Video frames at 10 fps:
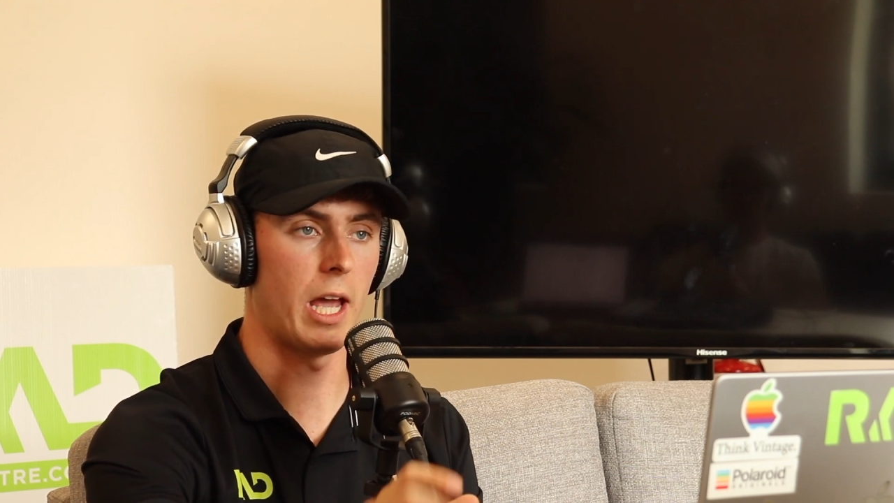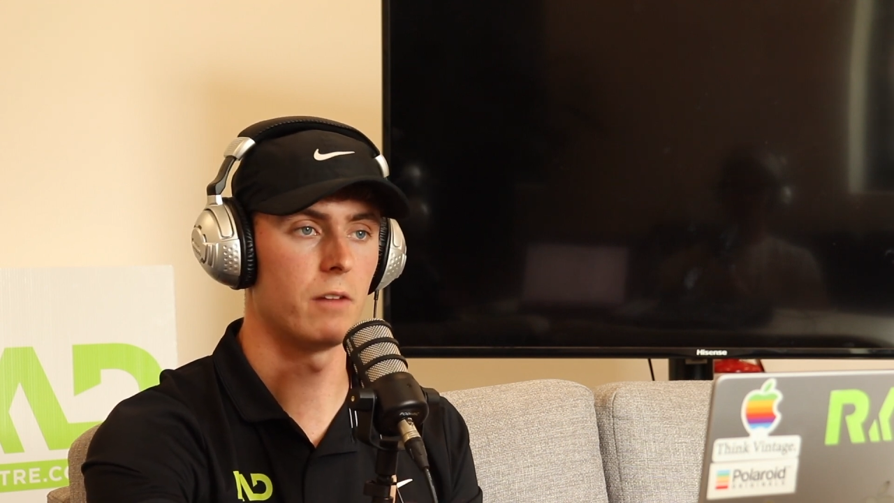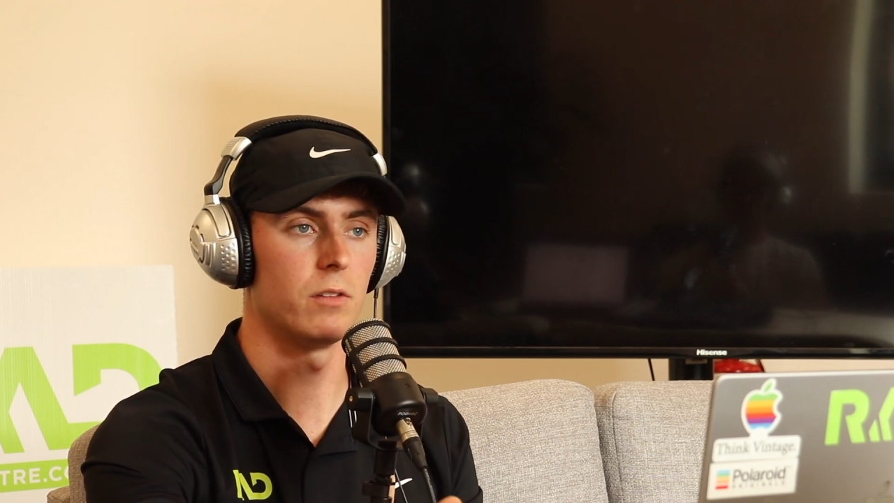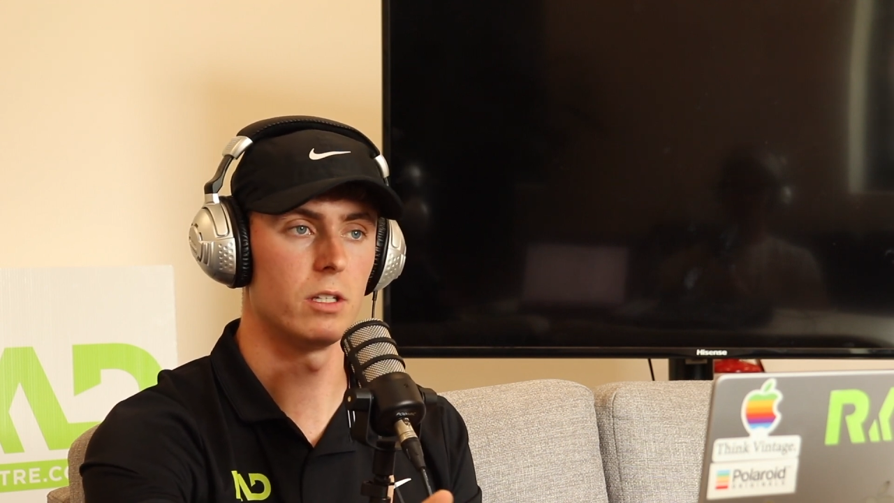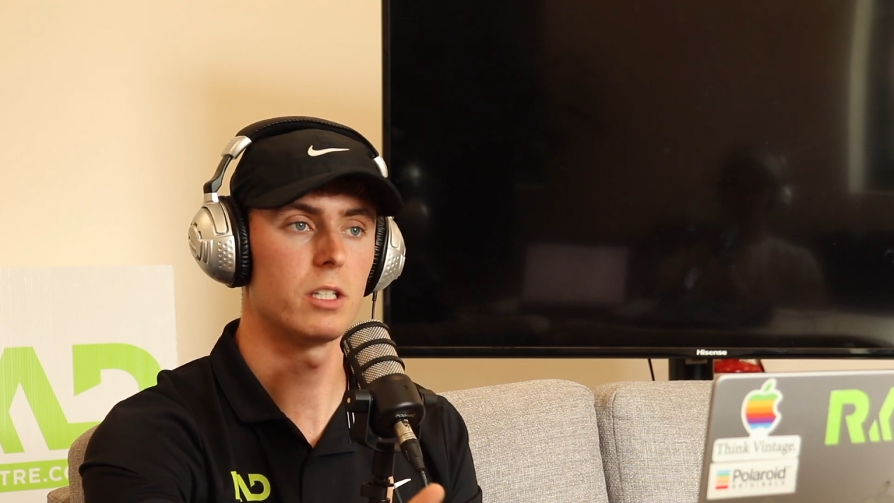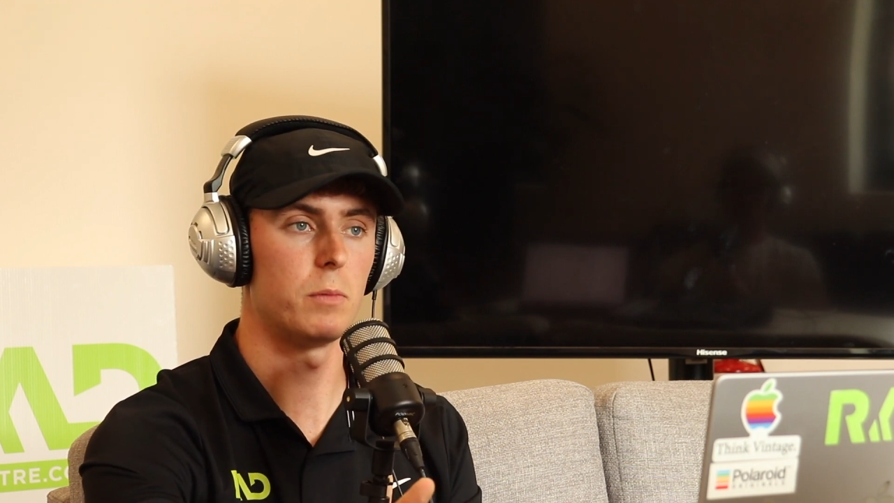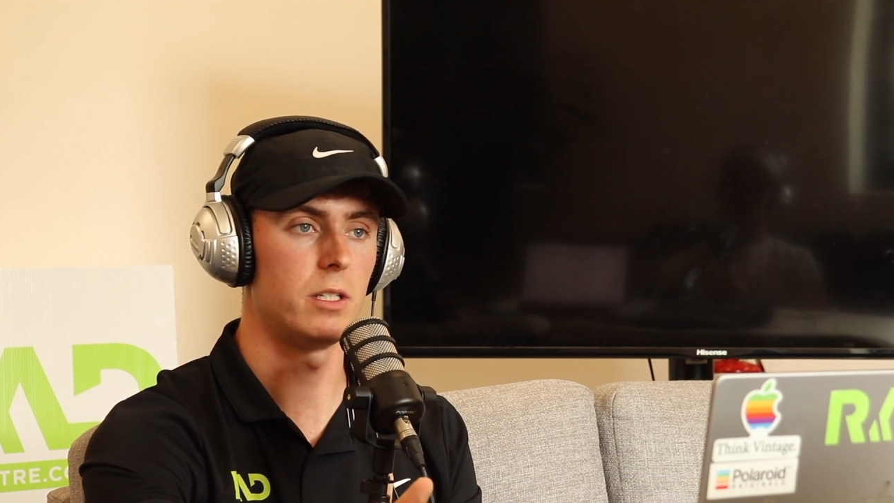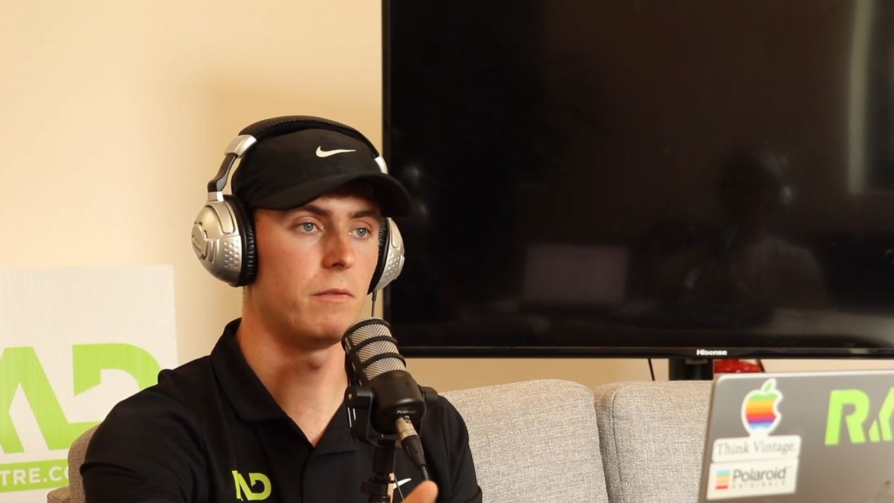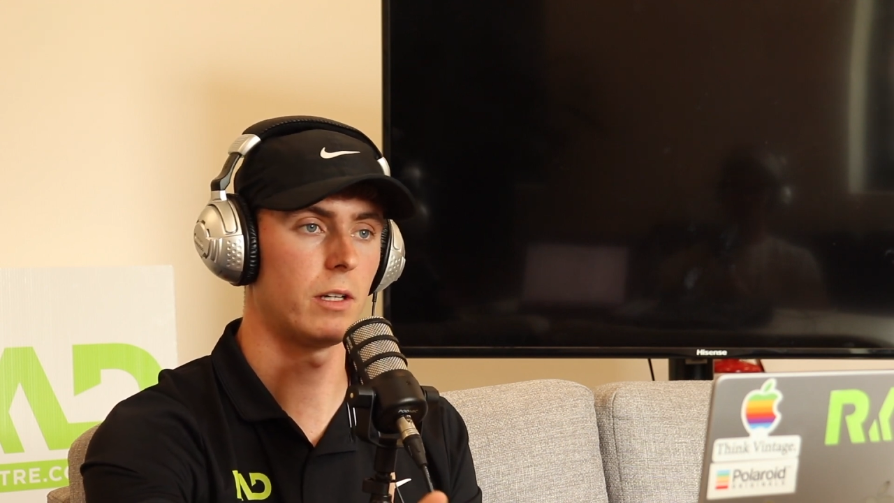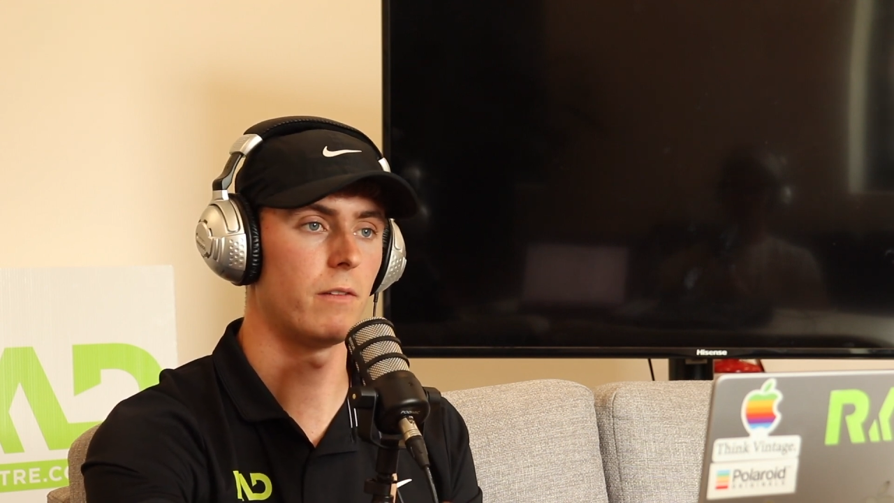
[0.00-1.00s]
out of the
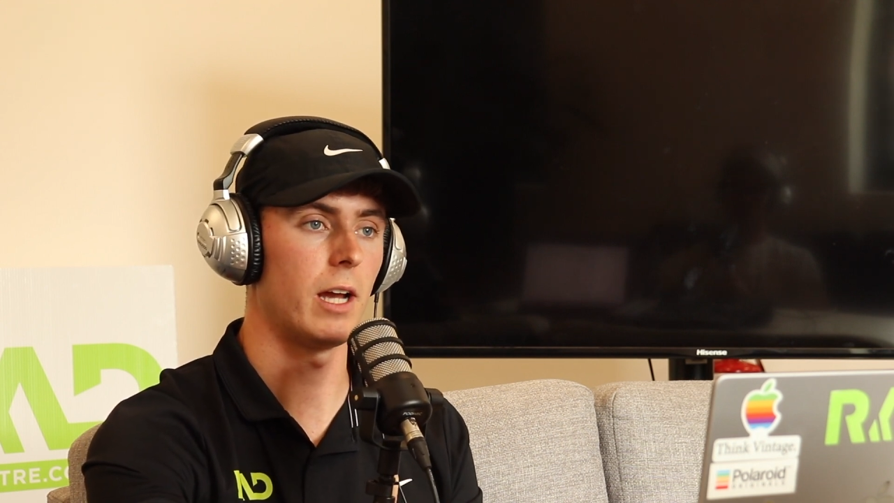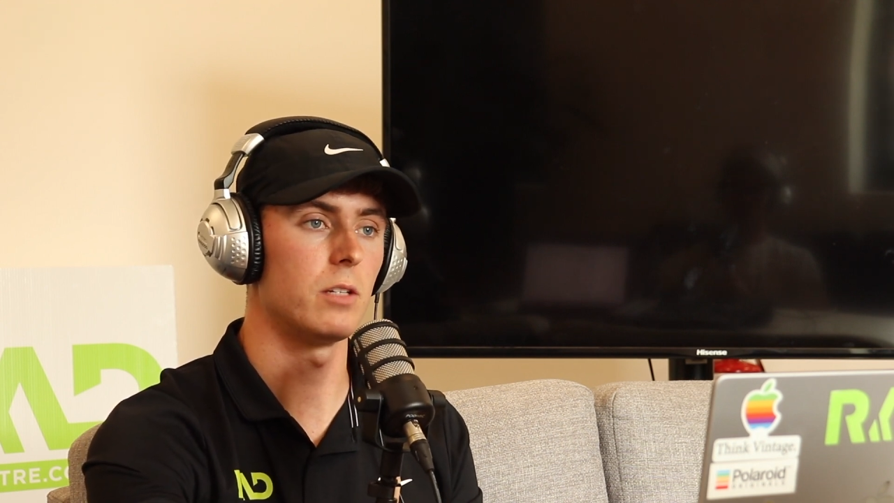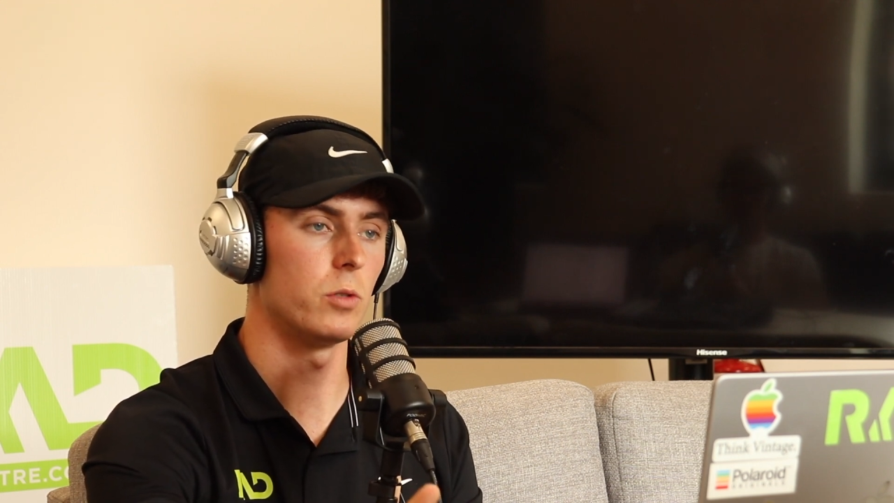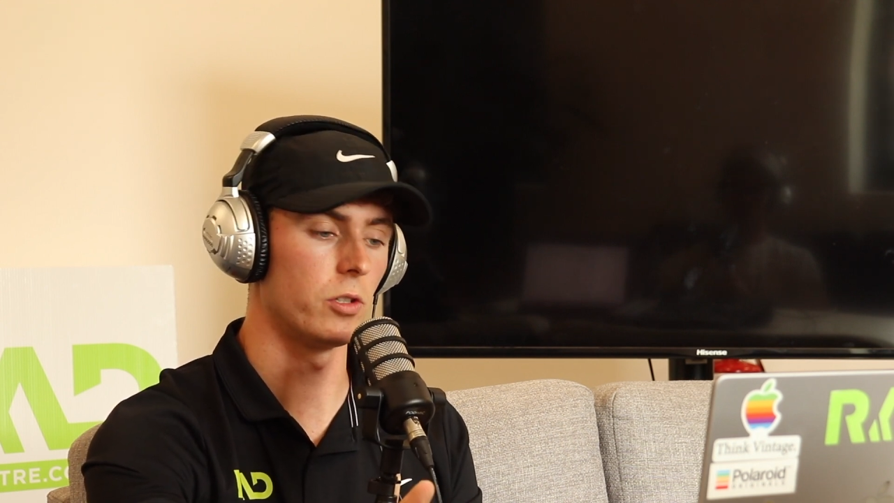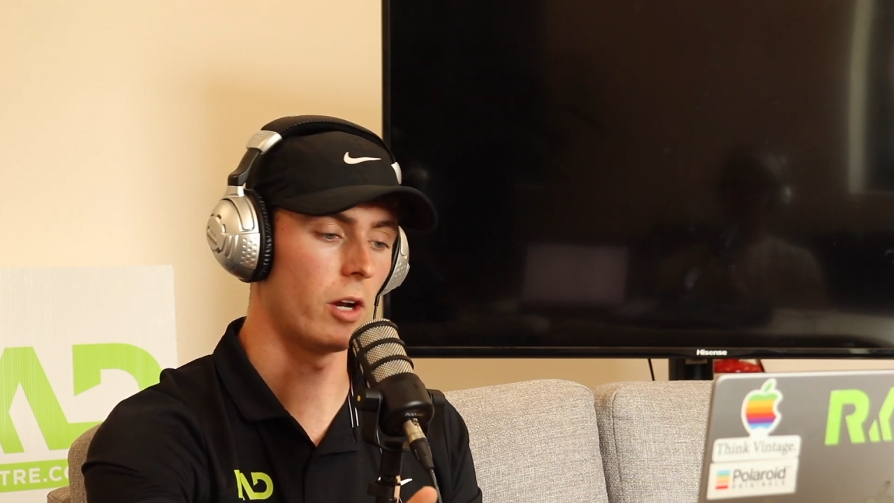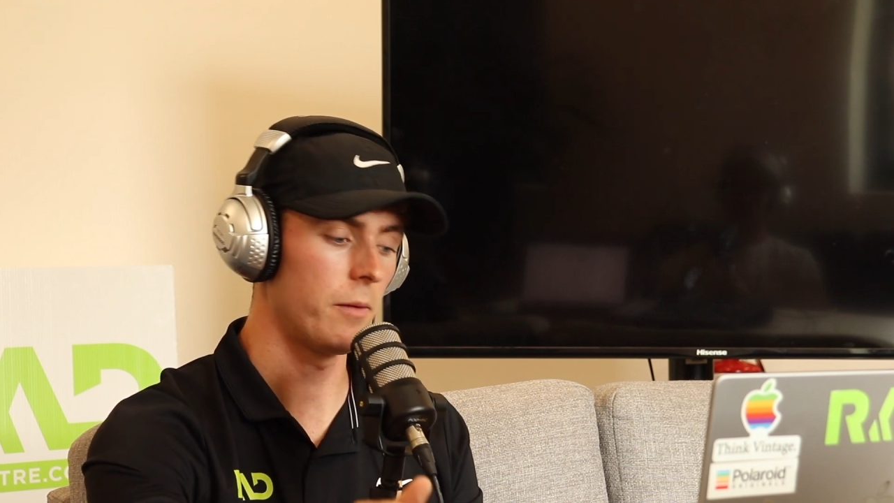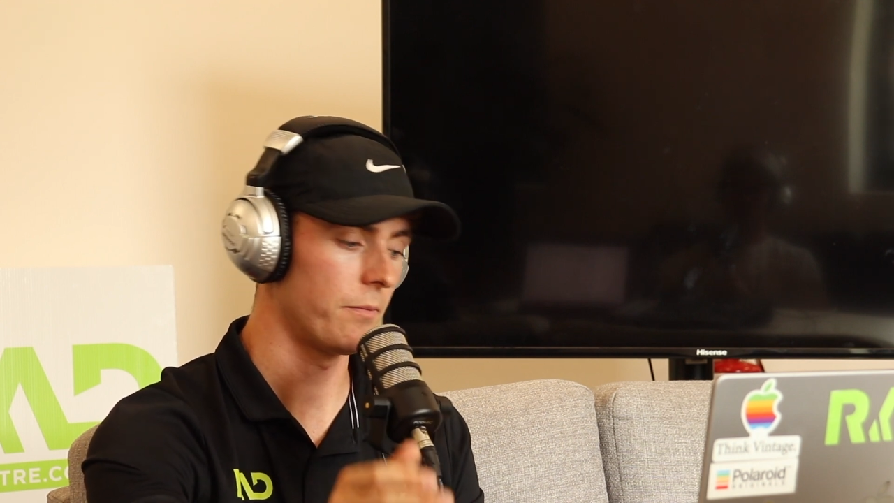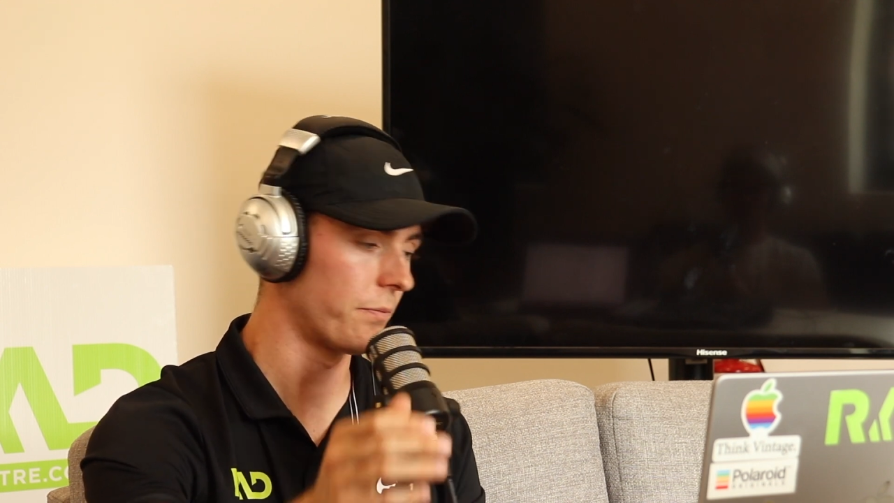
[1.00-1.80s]
specific phase. Would you agree?